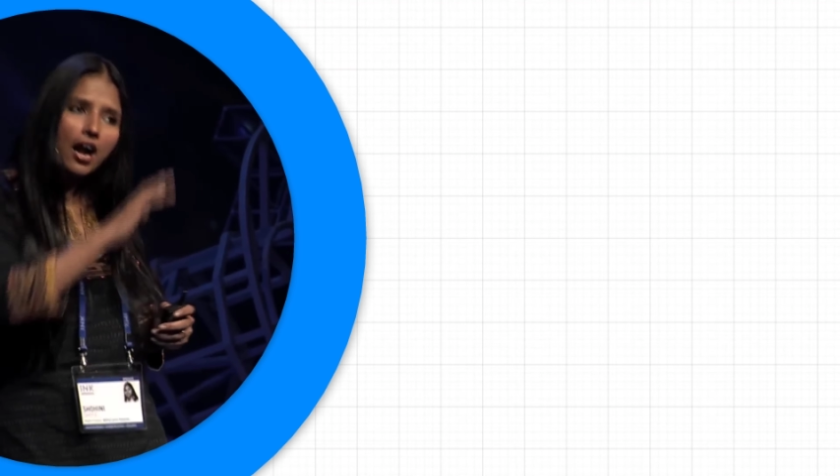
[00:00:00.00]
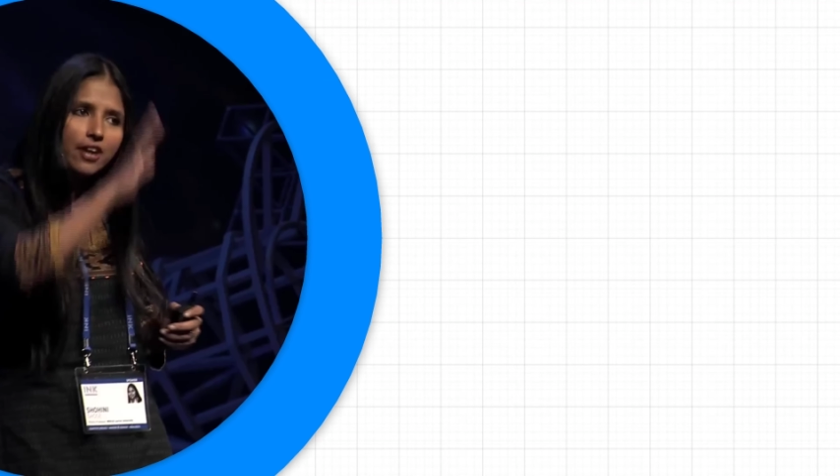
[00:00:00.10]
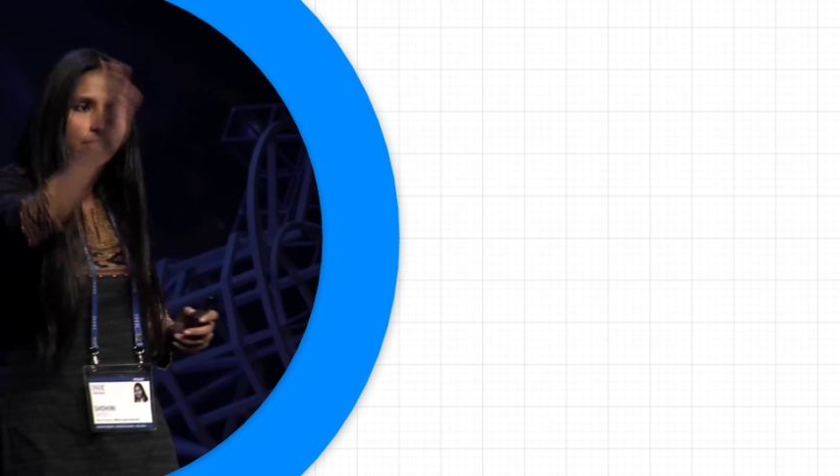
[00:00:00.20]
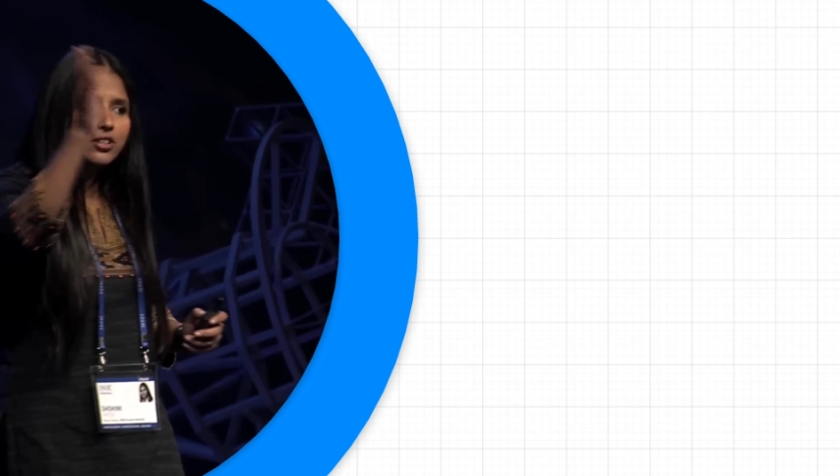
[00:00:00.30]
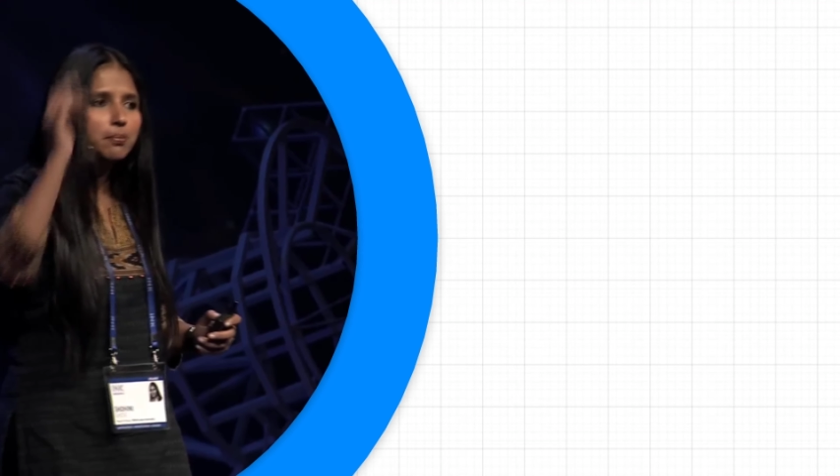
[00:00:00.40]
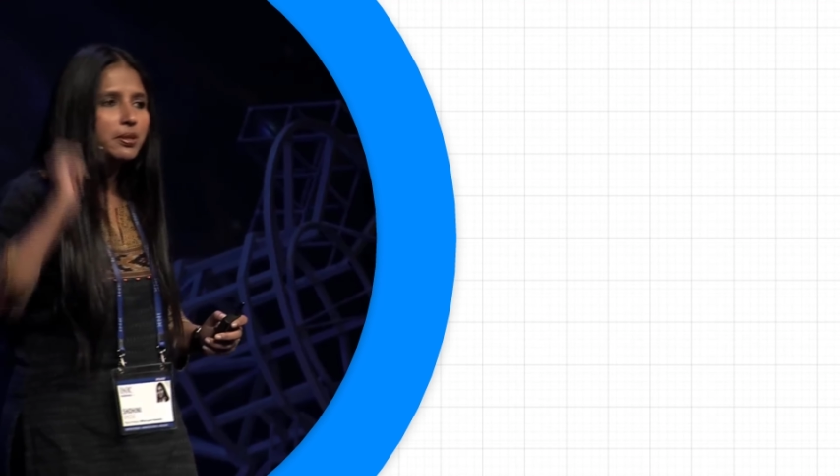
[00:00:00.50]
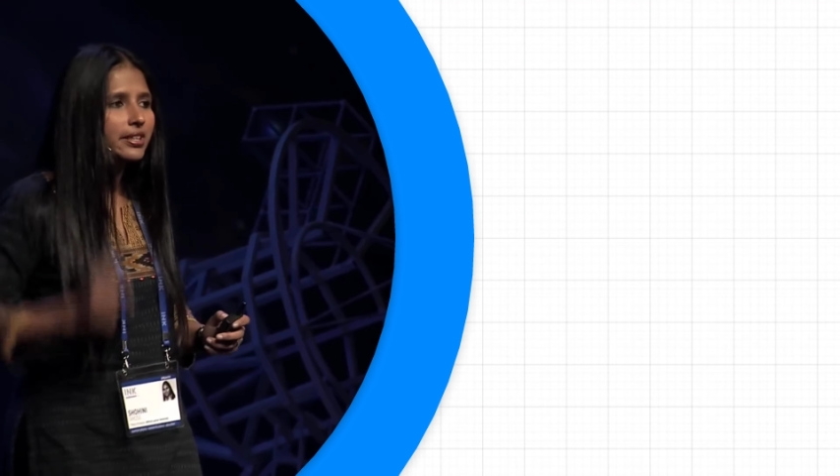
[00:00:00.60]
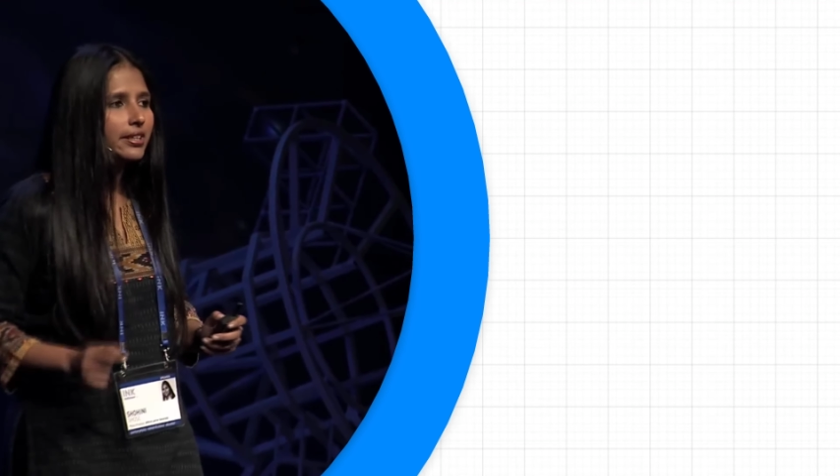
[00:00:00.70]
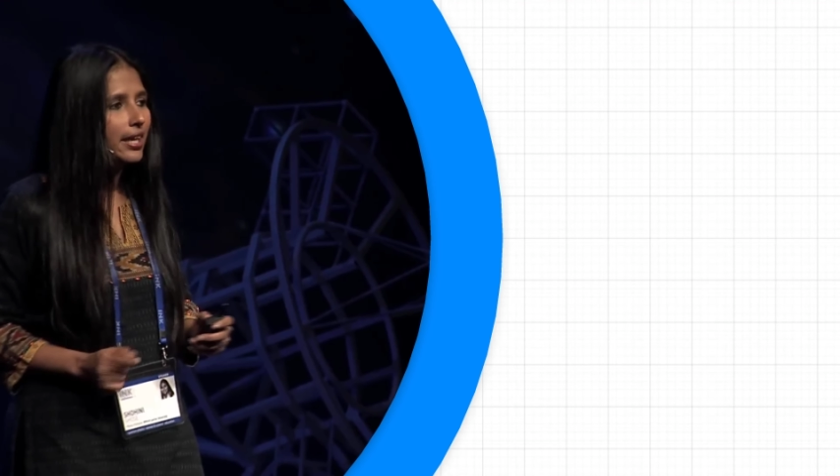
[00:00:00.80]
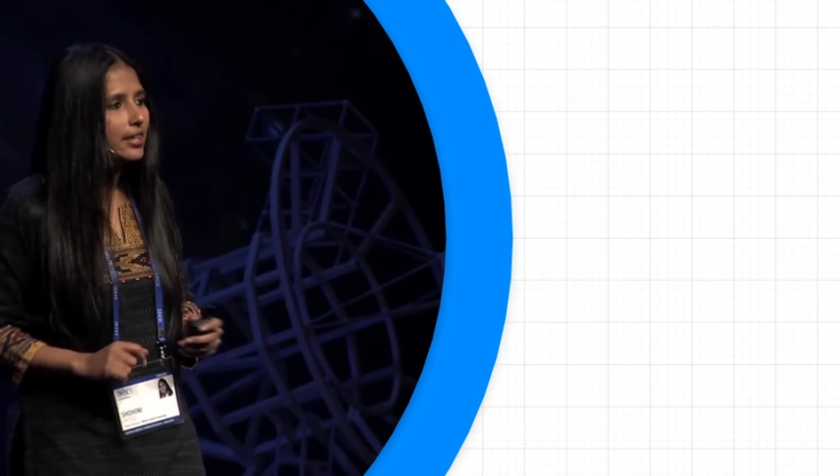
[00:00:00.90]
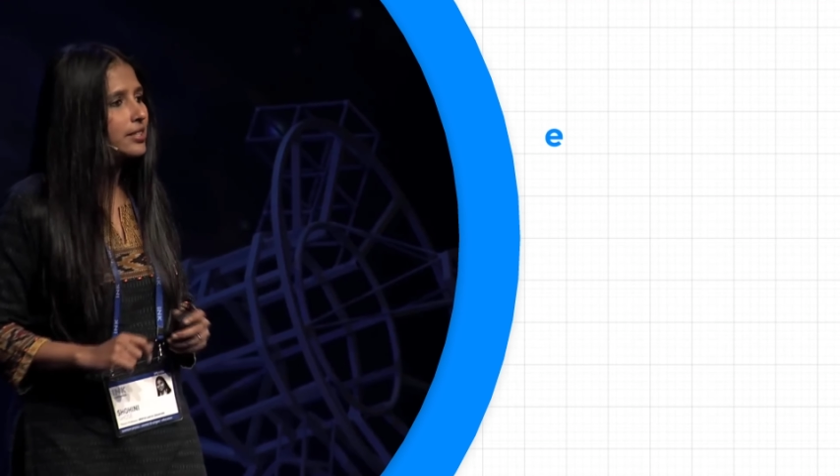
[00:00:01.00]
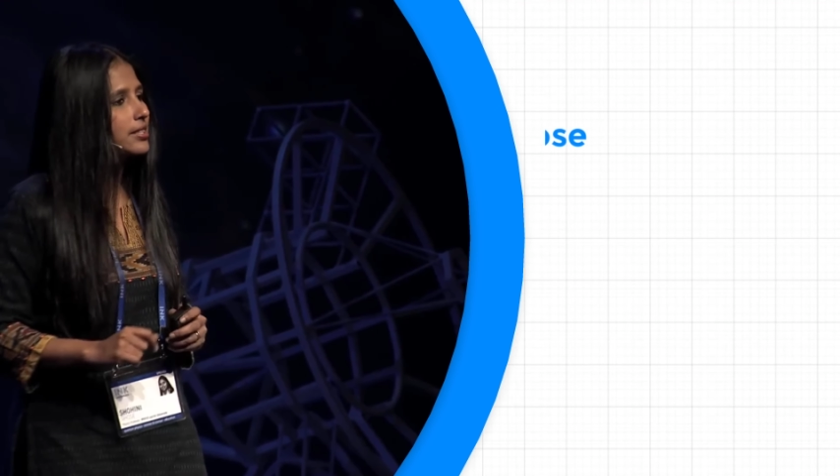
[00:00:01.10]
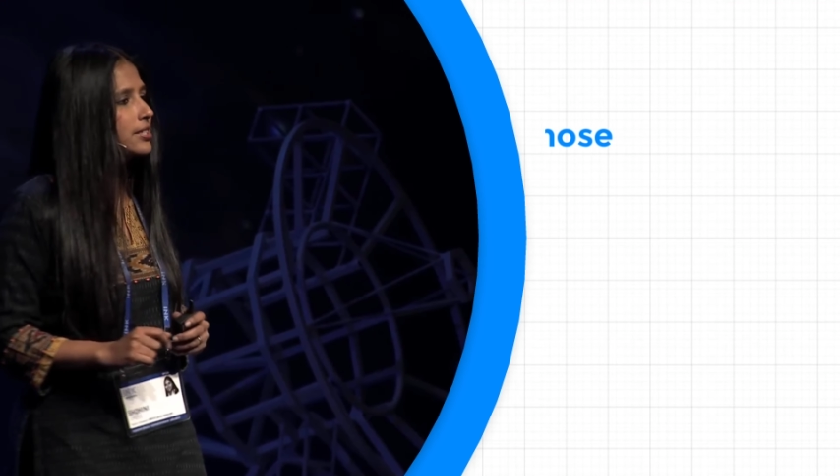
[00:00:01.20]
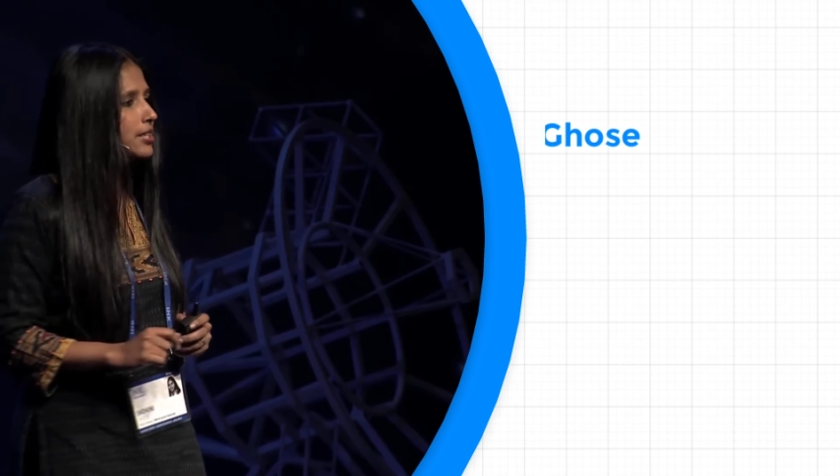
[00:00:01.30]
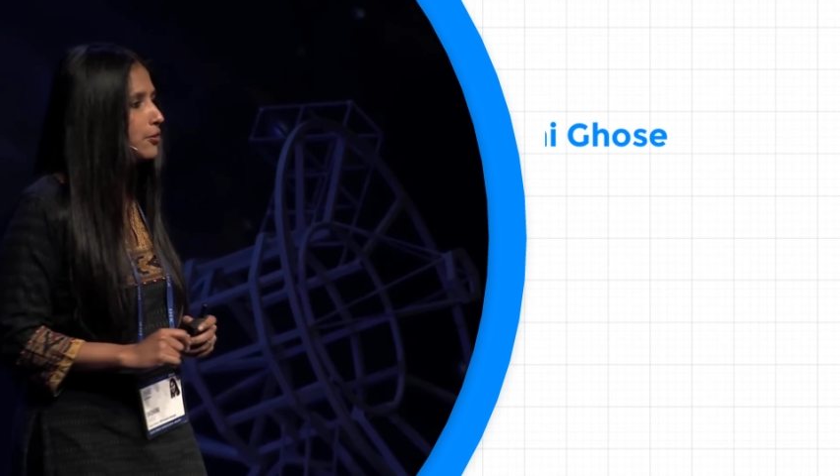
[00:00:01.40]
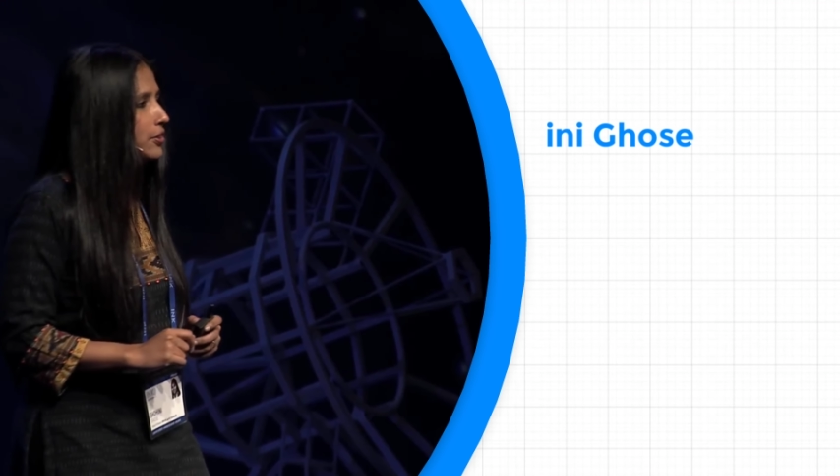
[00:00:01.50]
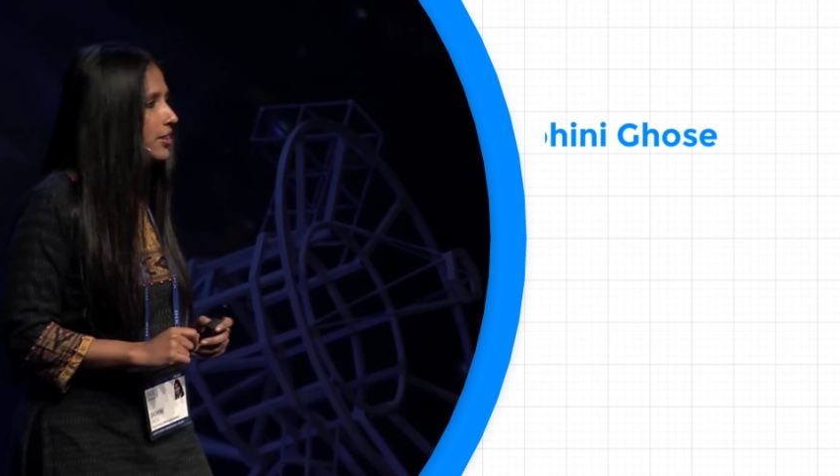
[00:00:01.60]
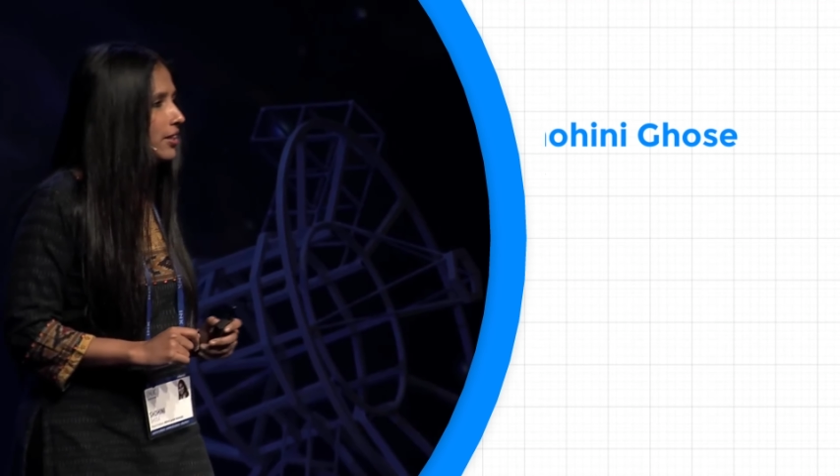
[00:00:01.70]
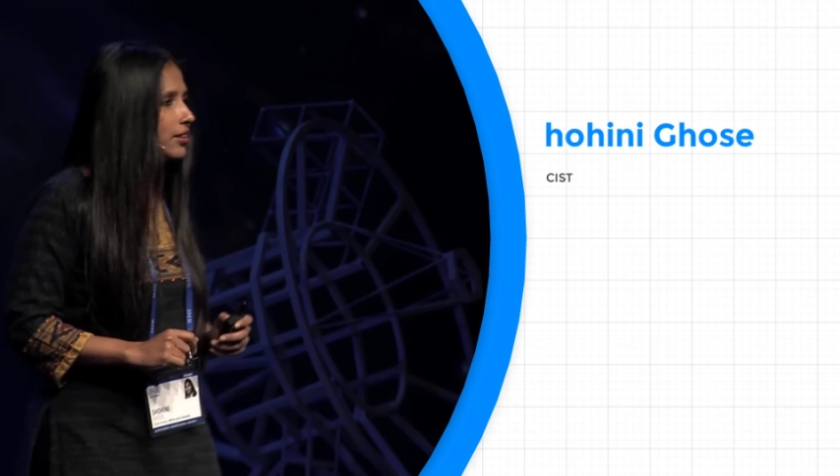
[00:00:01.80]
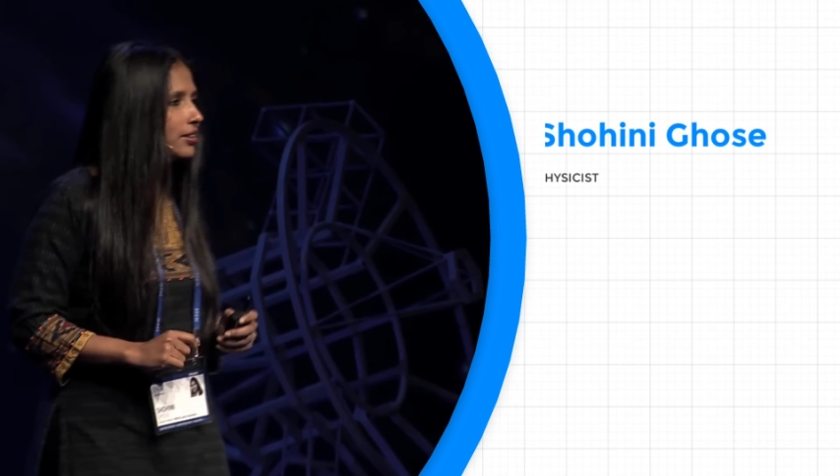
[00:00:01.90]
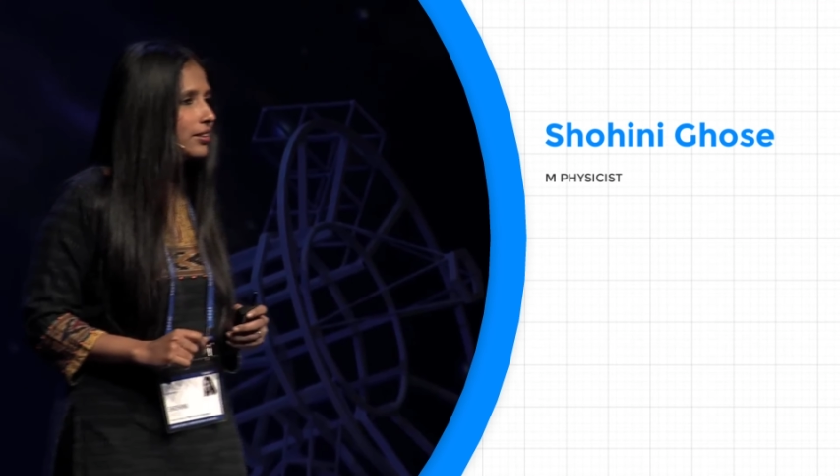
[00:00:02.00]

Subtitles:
100 billion galaxies out there,